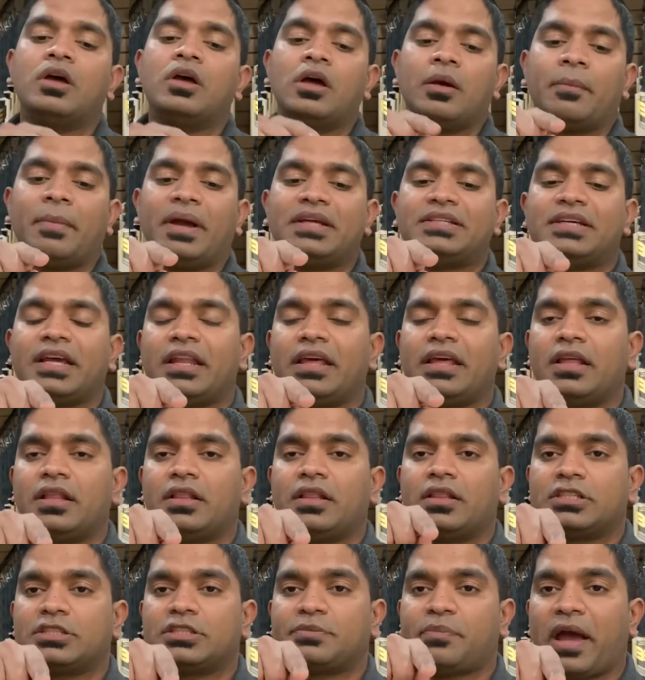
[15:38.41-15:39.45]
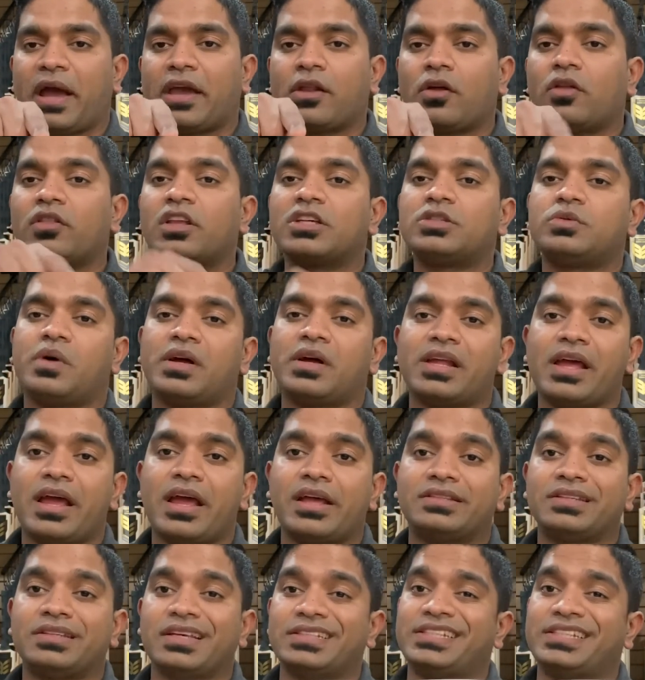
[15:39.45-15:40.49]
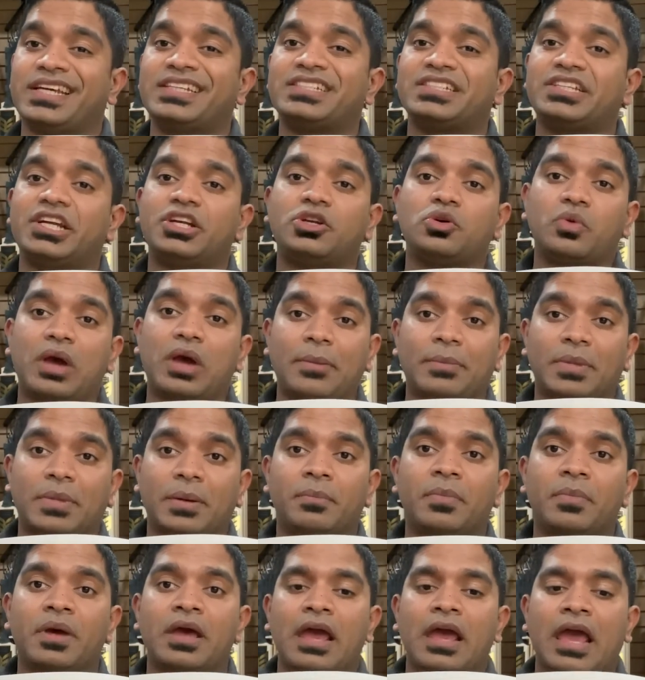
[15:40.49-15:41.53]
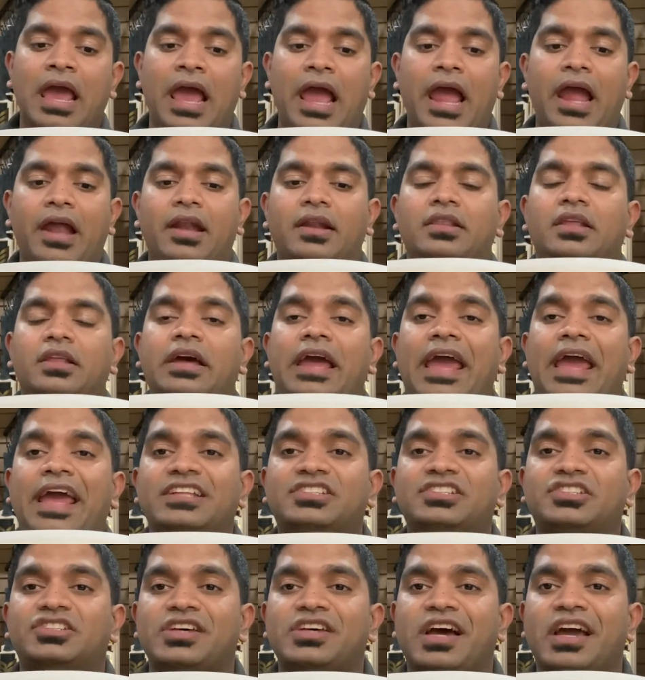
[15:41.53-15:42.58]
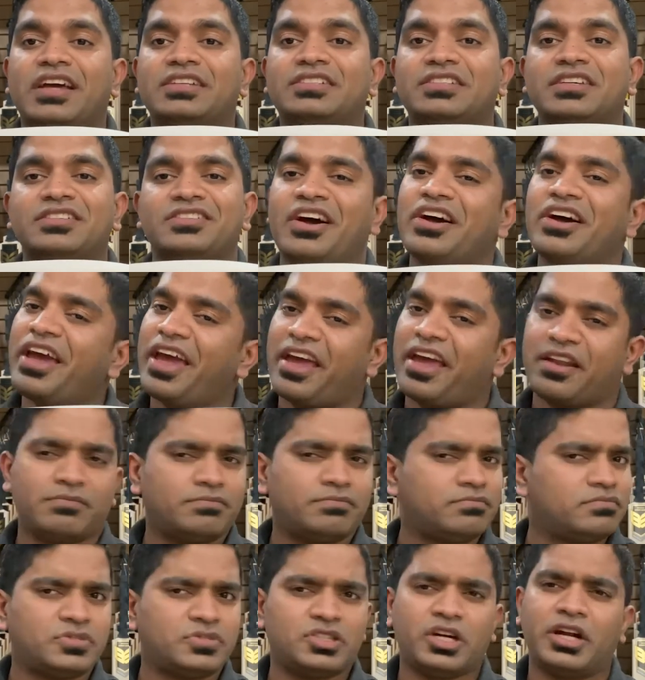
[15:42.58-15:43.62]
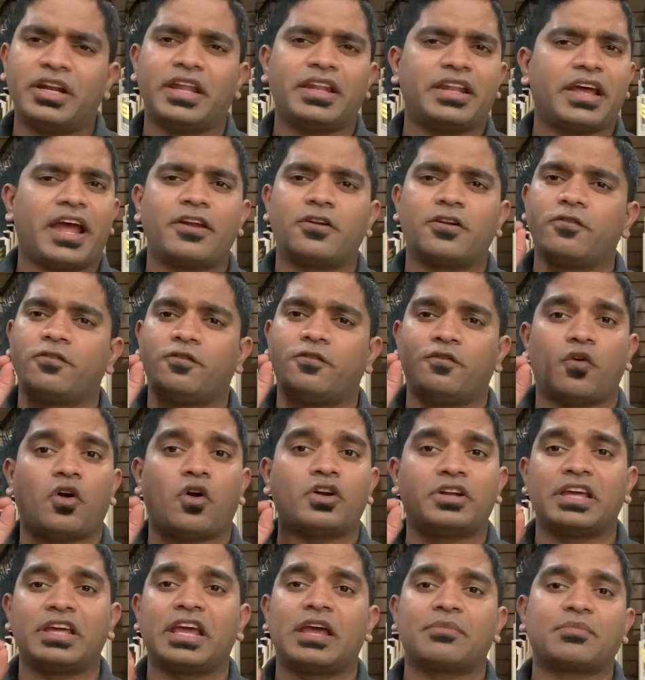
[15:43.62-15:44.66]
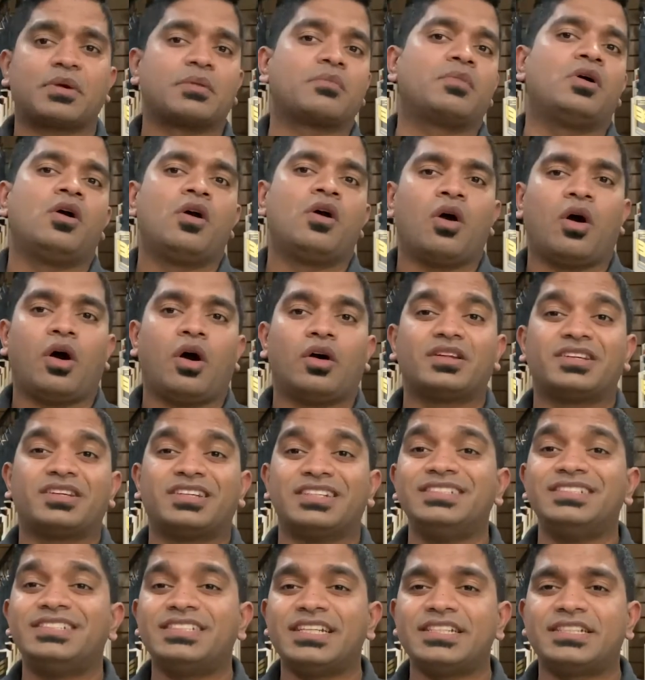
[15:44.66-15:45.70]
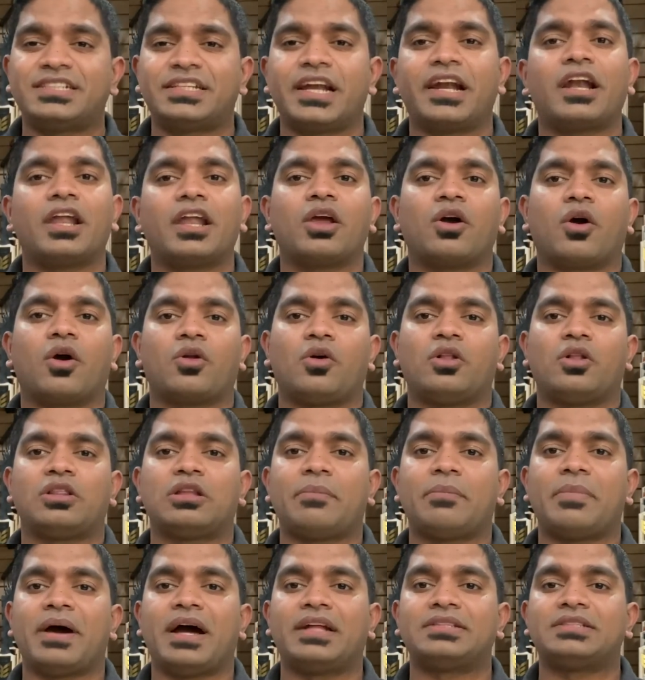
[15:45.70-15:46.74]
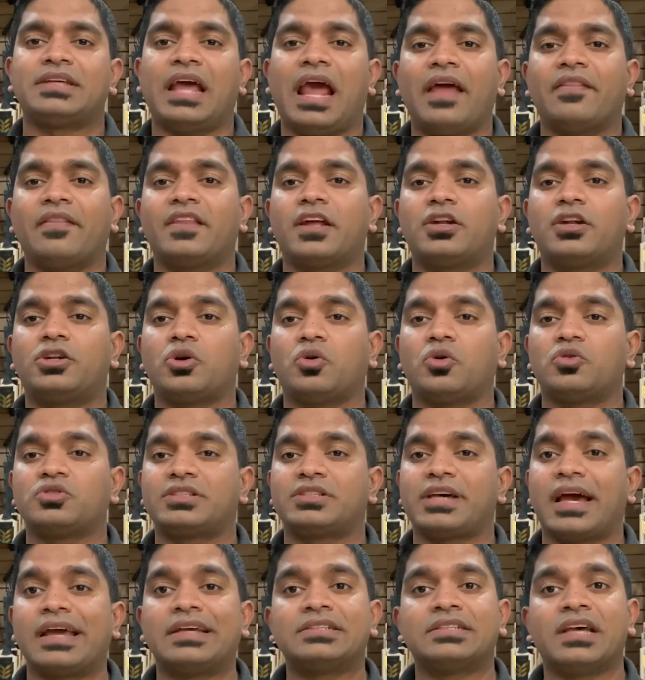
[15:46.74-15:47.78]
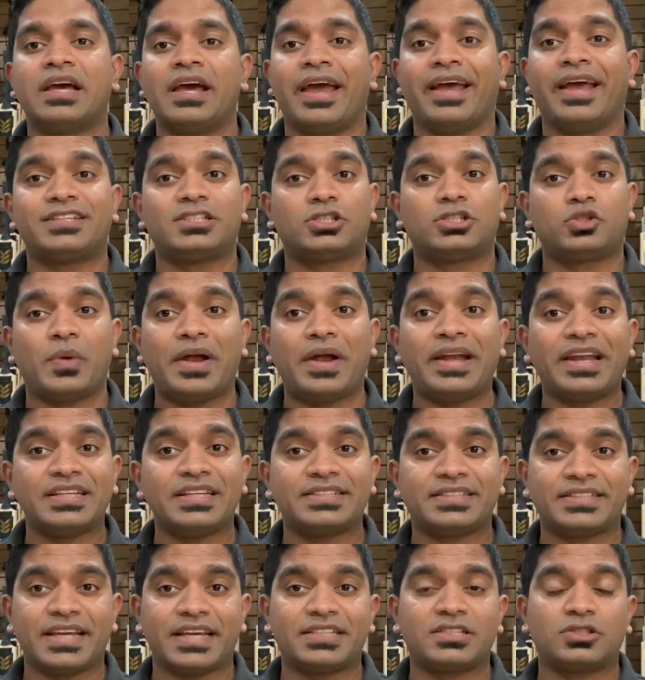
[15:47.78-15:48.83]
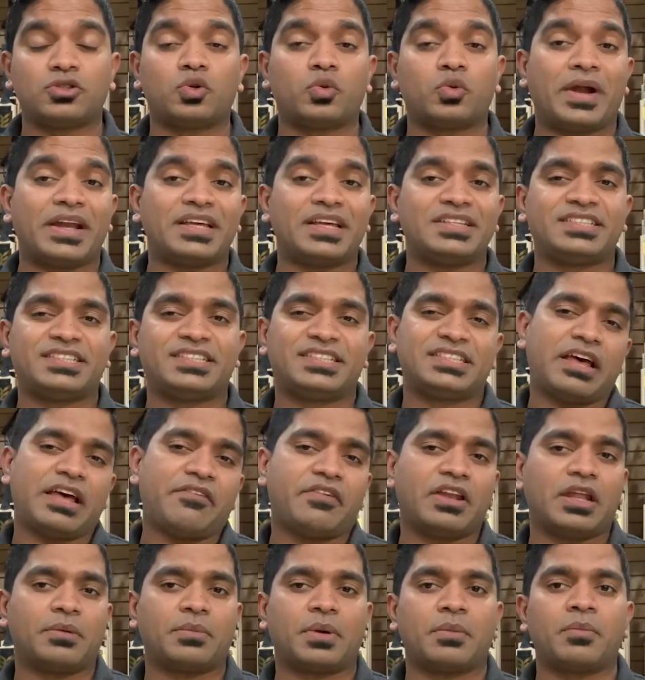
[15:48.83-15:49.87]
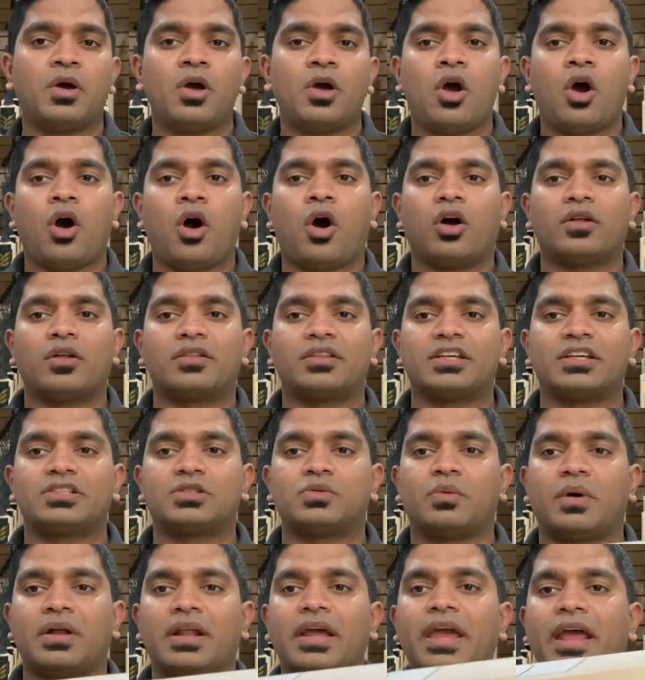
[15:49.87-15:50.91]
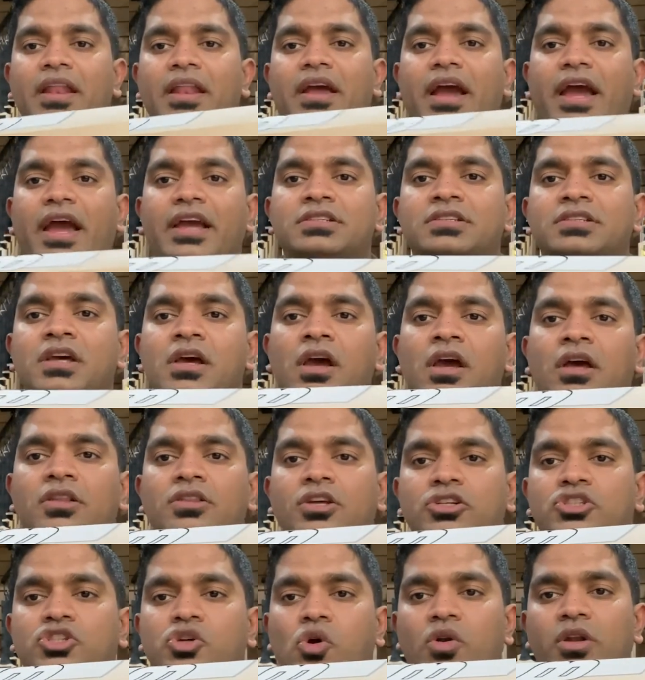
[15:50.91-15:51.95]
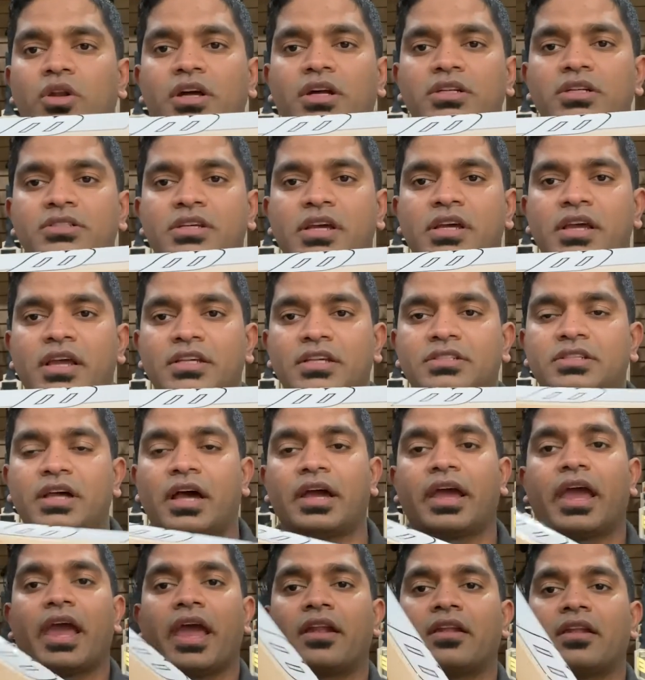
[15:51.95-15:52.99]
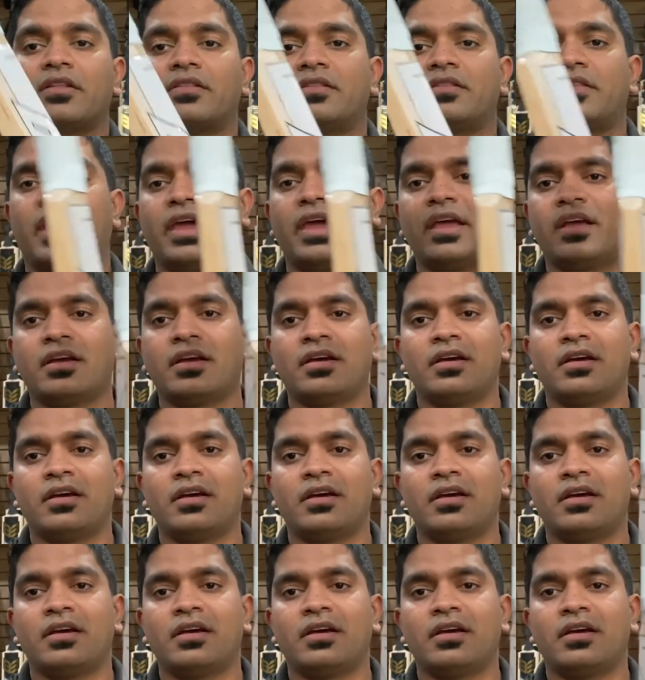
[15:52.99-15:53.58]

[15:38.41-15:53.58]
Basically, the spine on this one is 62 mm and the edge size is again 39 to 40 mm on consistently on all the bats, and the toe size is 26 to 27 mm on this one. Again guys, the shoulders is again thick,